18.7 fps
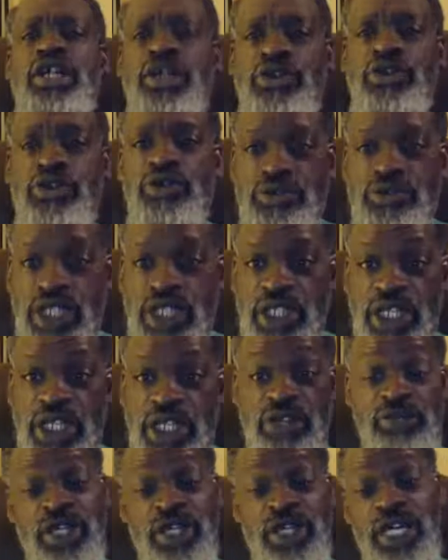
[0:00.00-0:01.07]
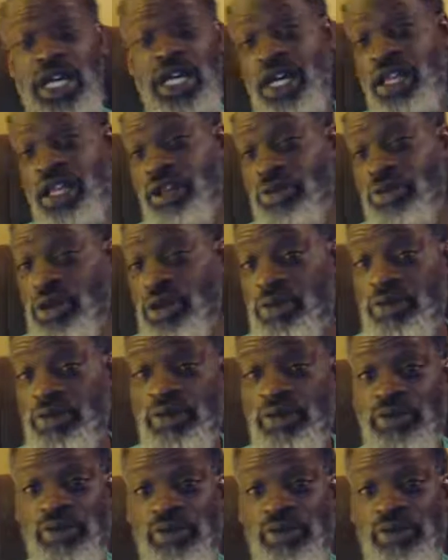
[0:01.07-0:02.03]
You know what I'm saying? Then we got other people